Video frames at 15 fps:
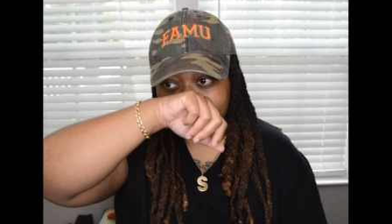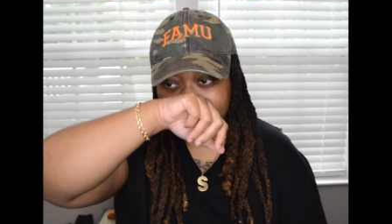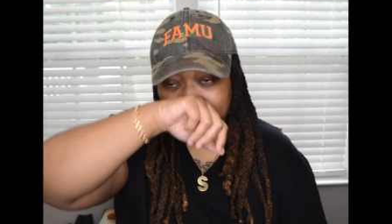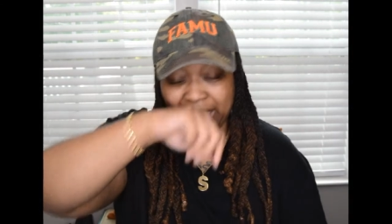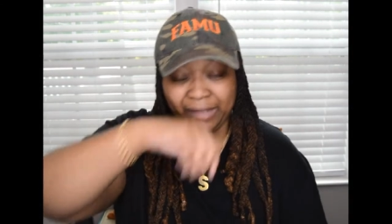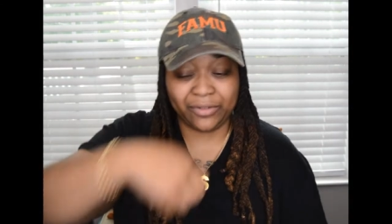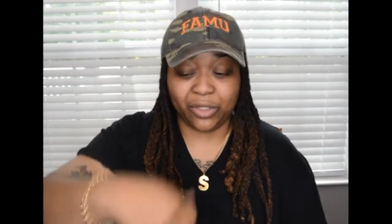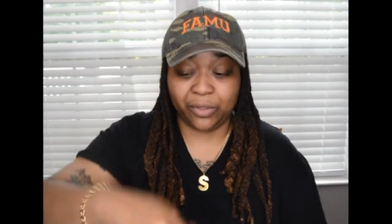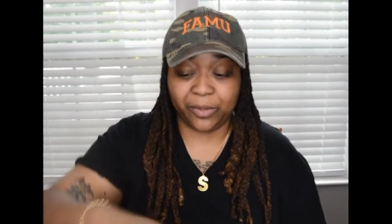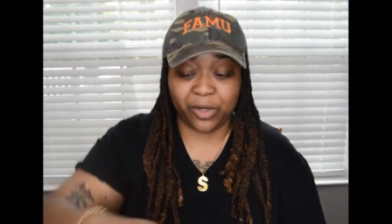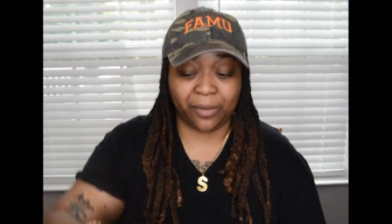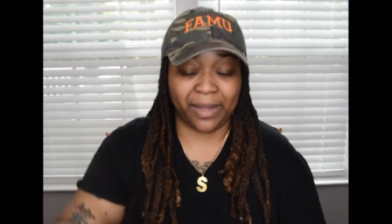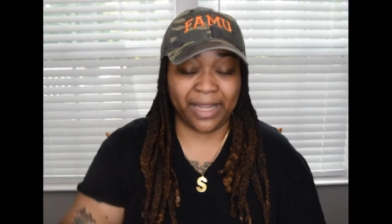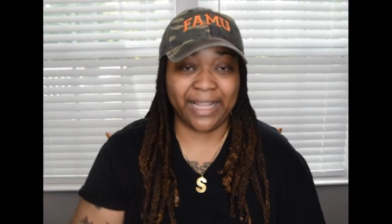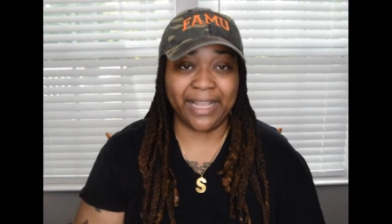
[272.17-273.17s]
I have a little bit
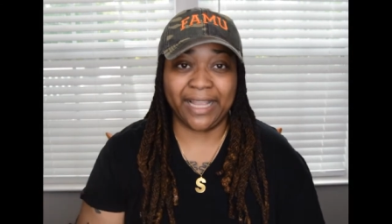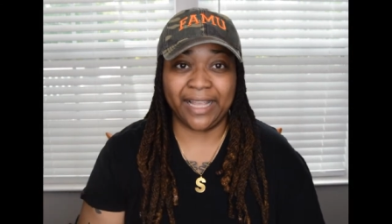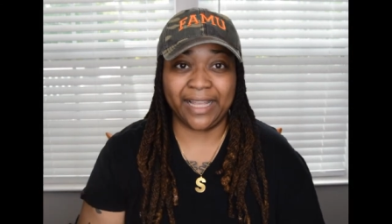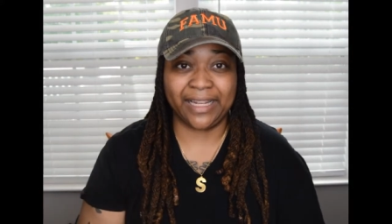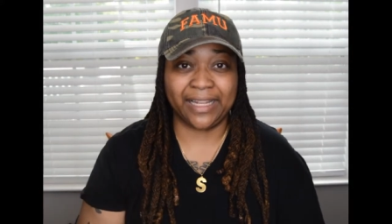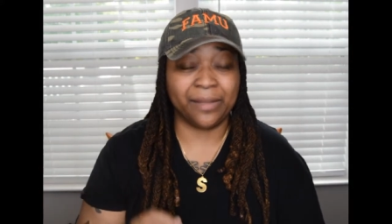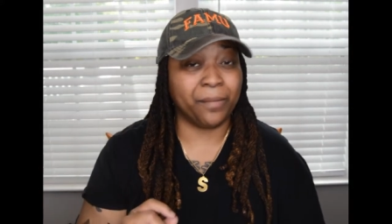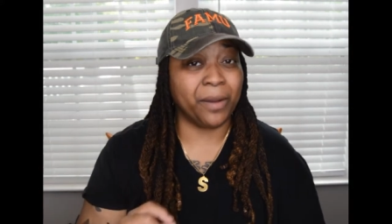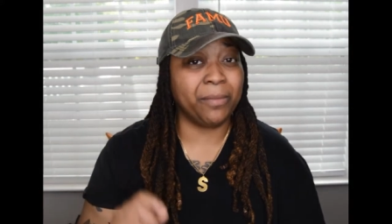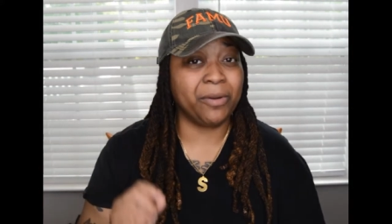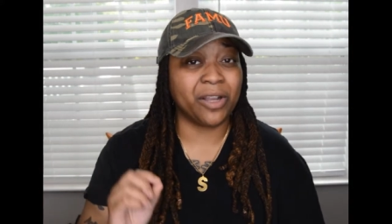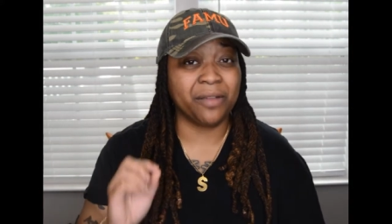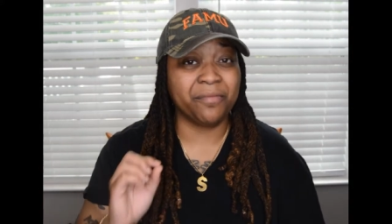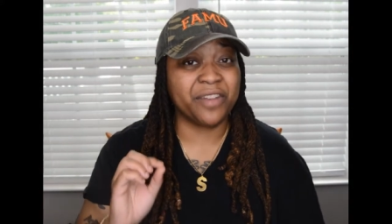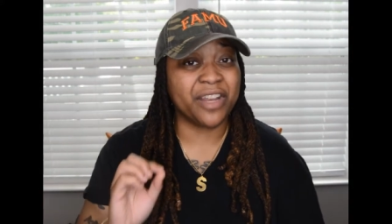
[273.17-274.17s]
on my hand. The
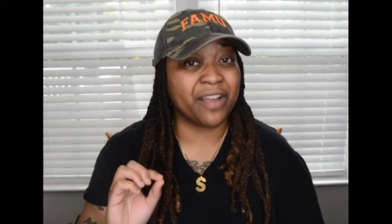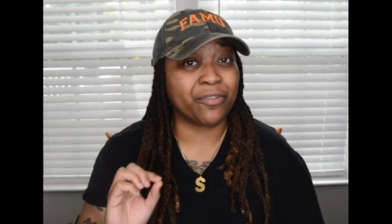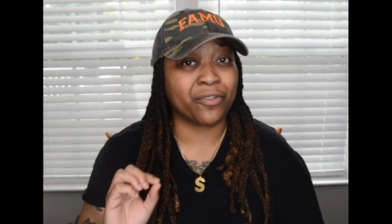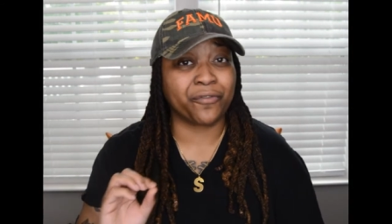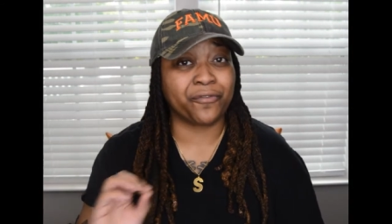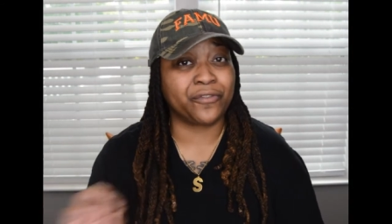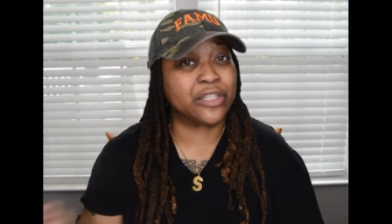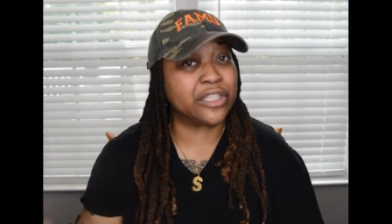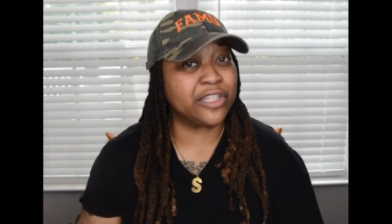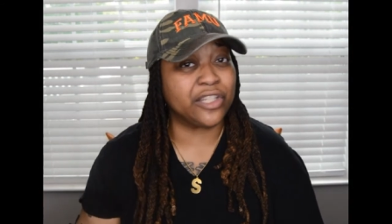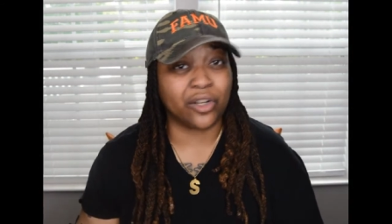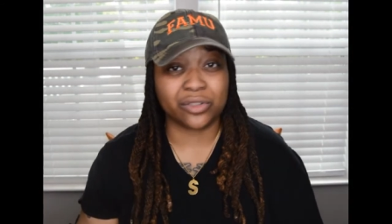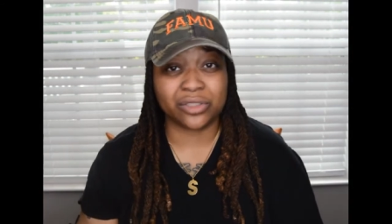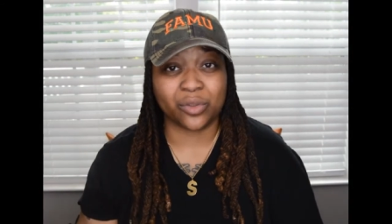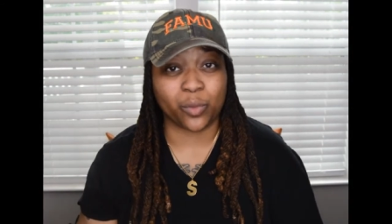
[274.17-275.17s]
bubblegum never fully
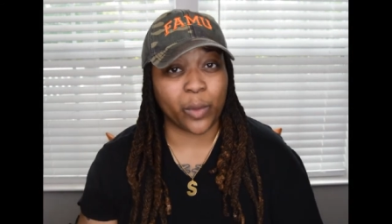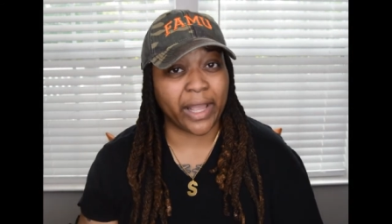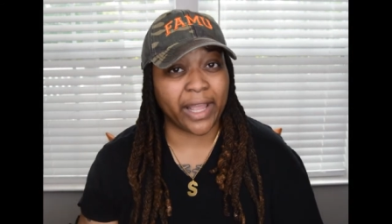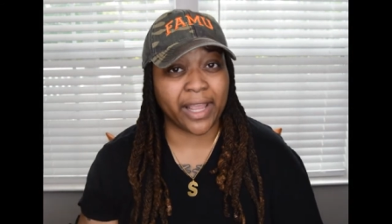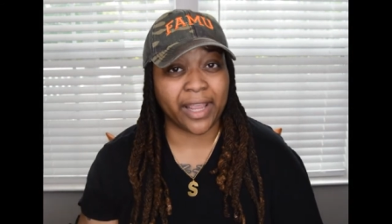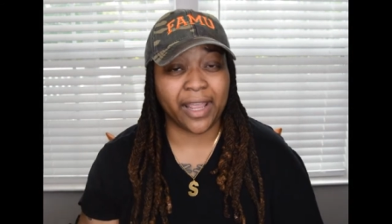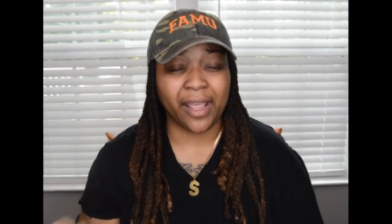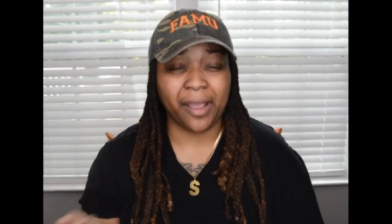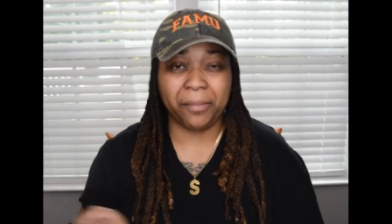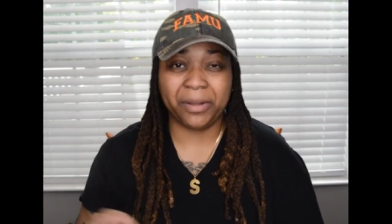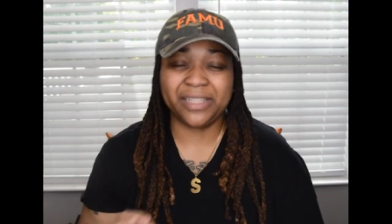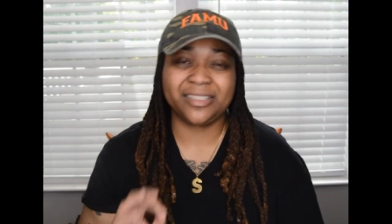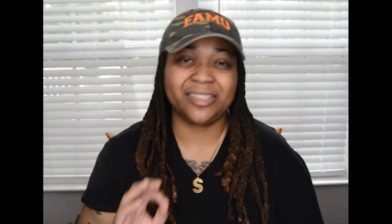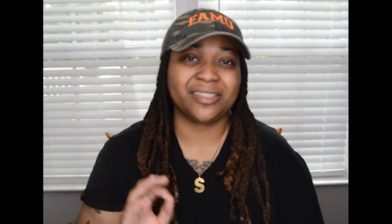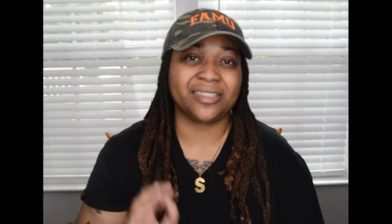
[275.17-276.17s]
goes away,
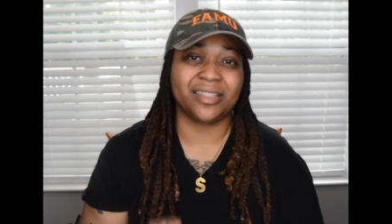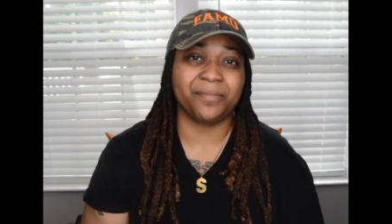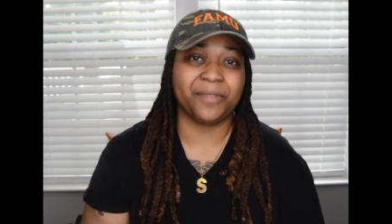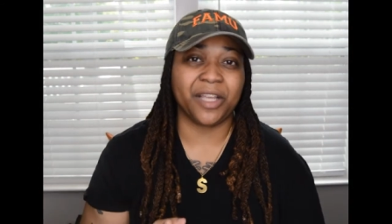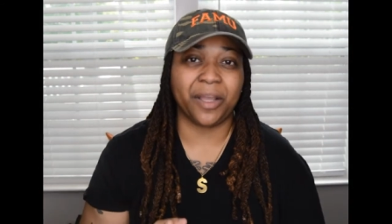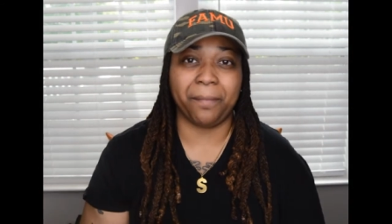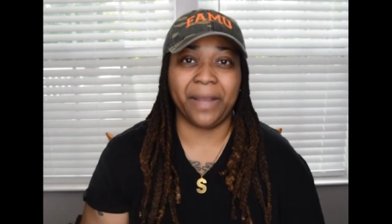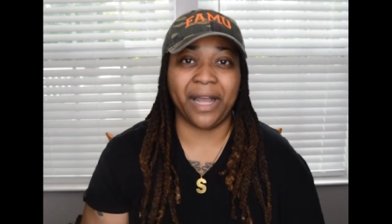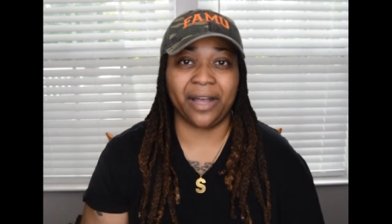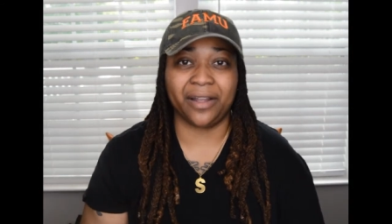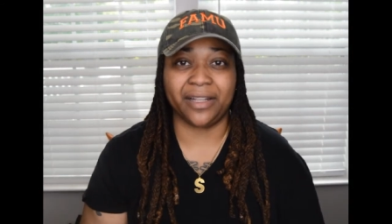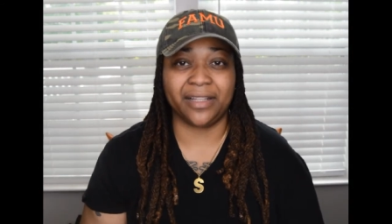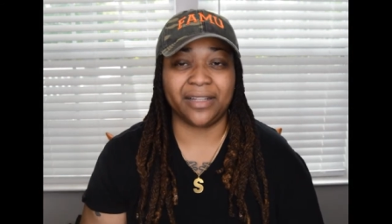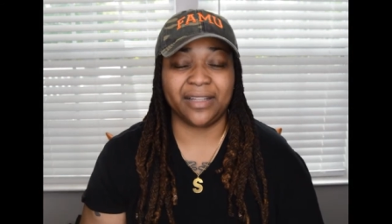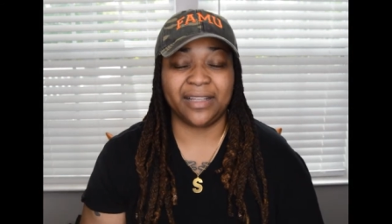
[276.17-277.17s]
but it's just something
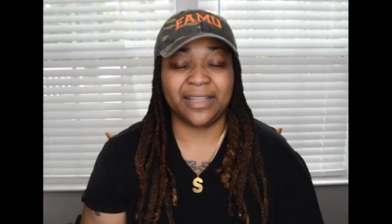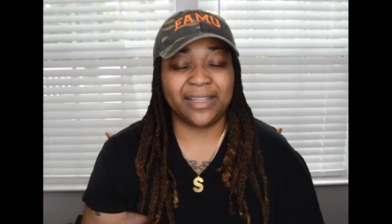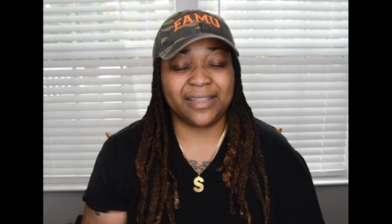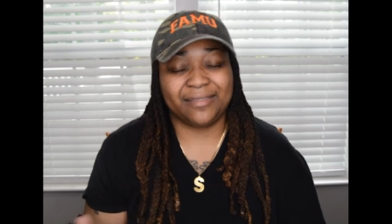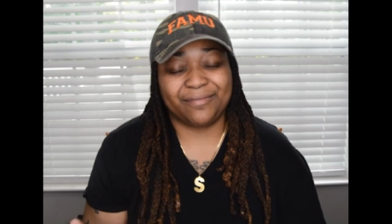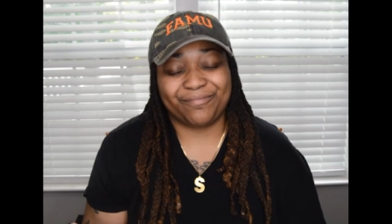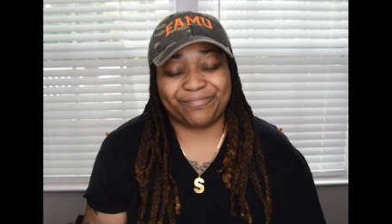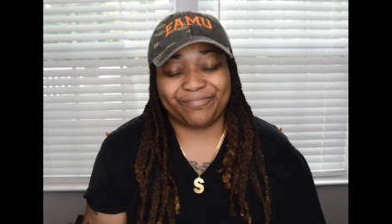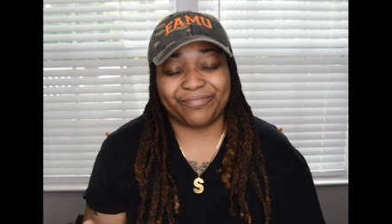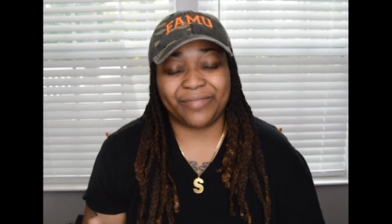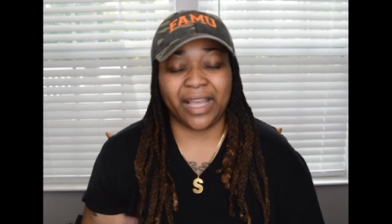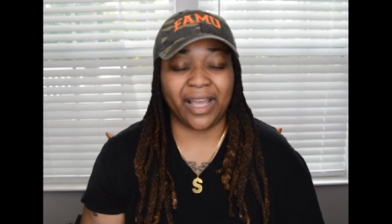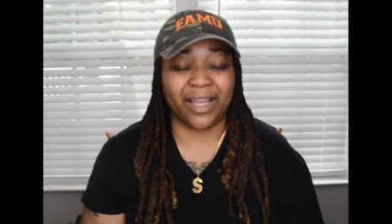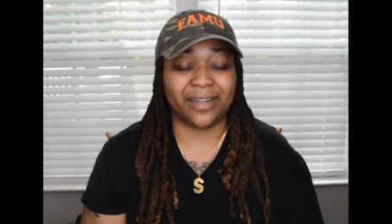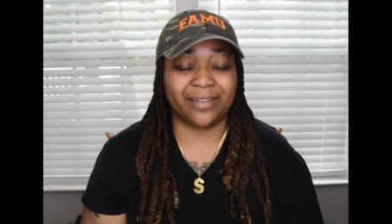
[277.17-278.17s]
about it
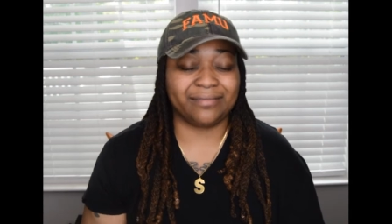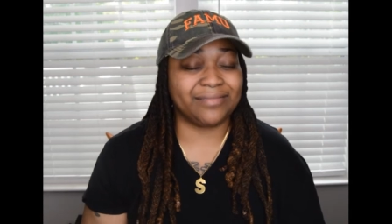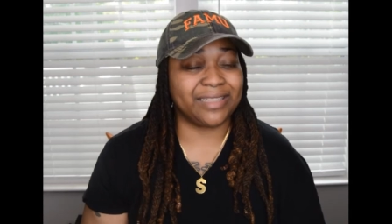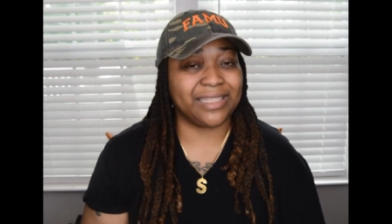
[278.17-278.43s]
that